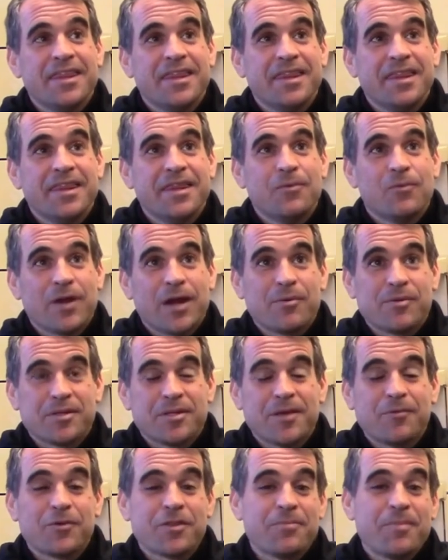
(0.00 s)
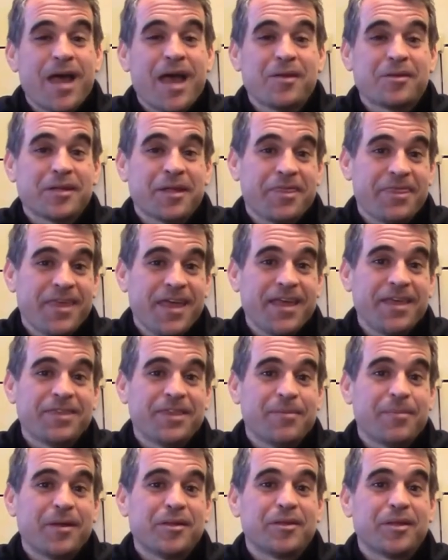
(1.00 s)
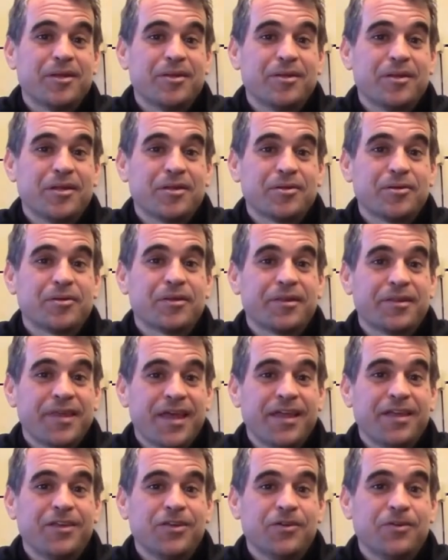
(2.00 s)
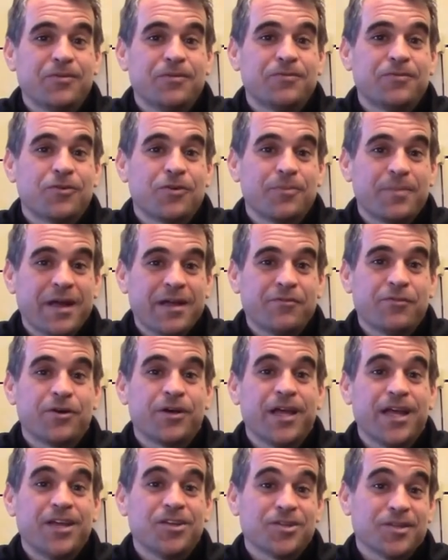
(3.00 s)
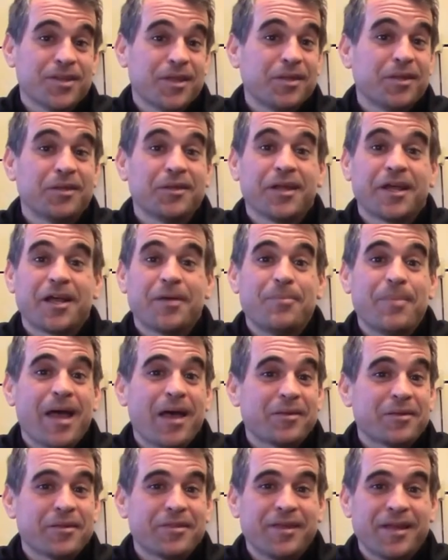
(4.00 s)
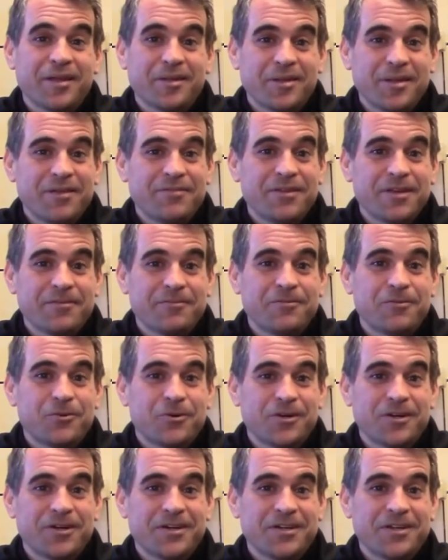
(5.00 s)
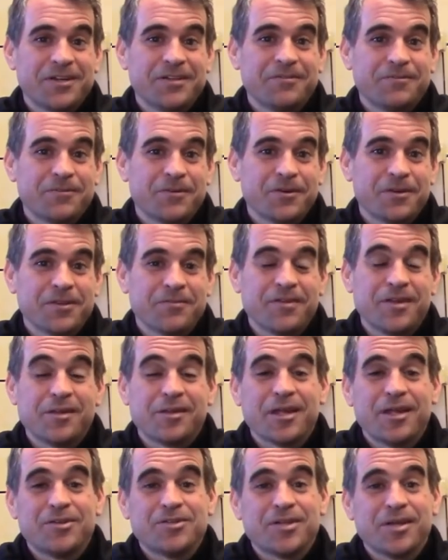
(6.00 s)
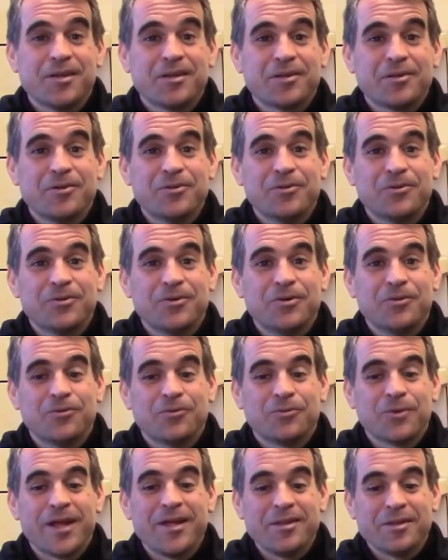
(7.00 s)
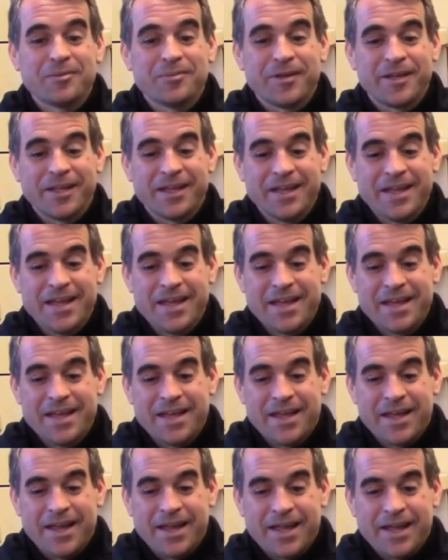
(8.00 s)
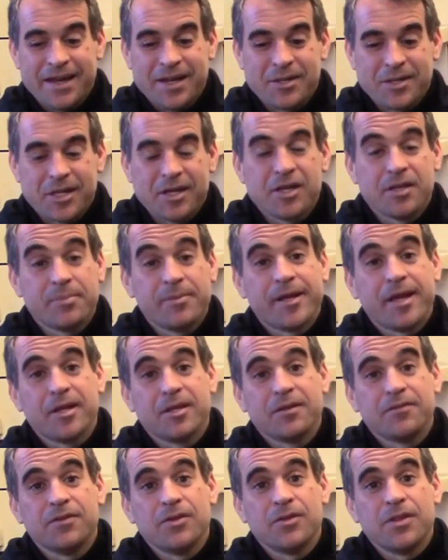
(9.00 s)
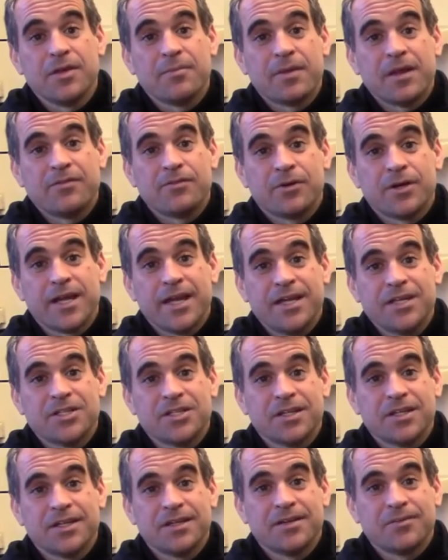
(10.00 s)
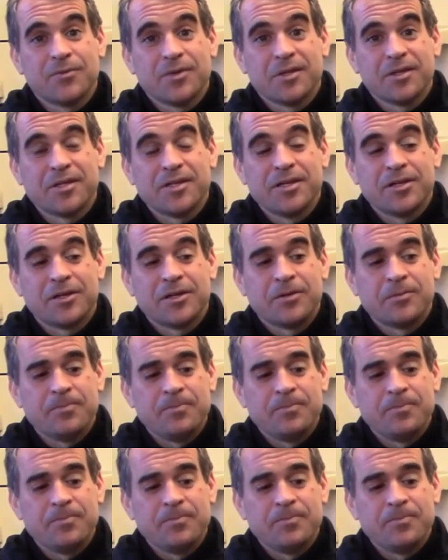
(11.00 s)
When I was done with Mass, I thanked them. I said, "Sisters, thank you for my vocation. This is like a Mass of Thanksgiving for the Vincentians who raised me." And I said, "It's because of you that my vocation was here."